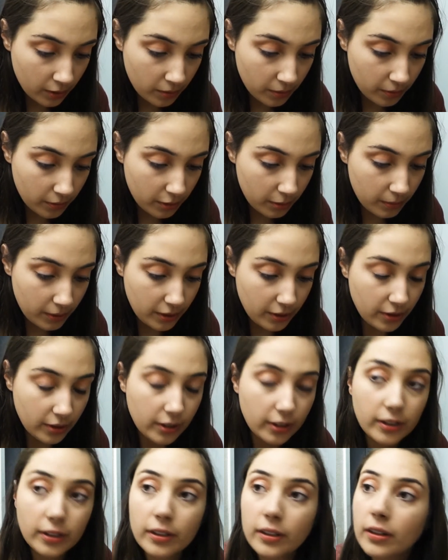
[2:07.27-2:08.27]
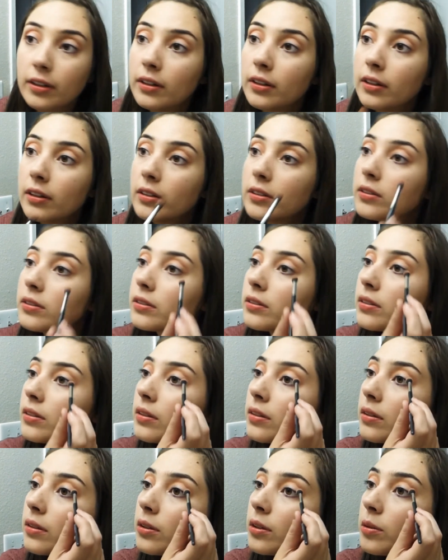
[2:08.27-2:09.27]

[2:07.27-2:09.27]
maybe darkening it just a little.